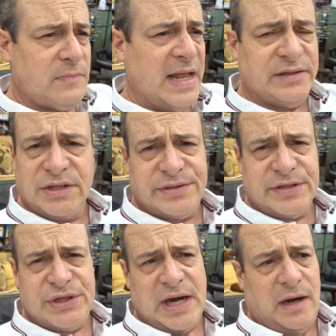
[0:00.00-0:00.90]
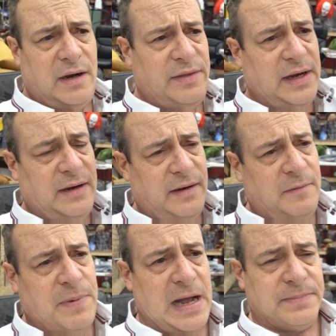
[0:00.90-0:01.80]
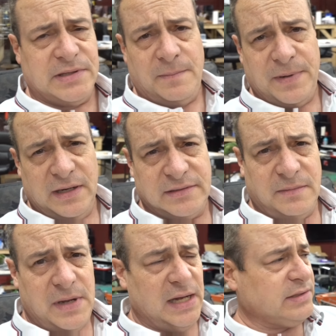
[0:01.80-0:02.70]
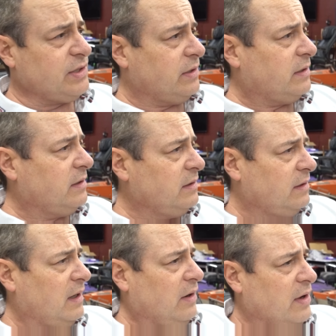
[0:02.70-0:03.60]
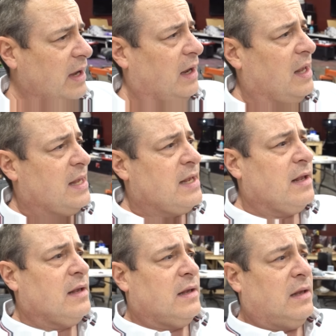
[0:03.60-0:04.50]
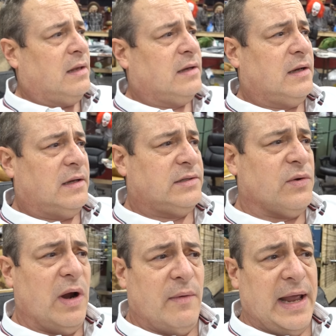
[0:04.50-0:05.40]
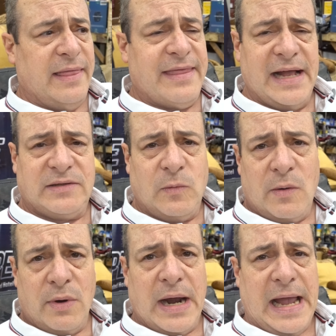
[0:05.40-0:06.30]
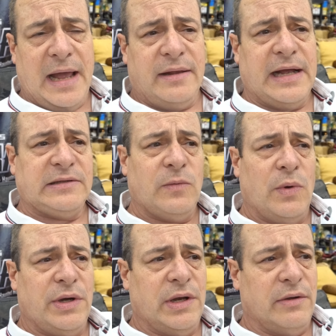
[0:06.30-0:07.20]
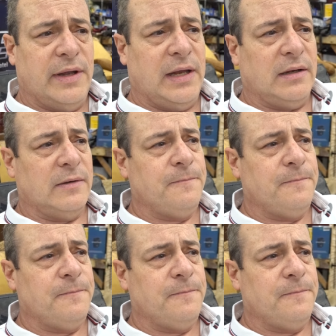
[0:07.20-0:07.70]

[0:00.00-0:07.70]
it's just a chair, and then it pops up and it's a monster. Okay. So anyway, that's where we're at. That's what we're doing.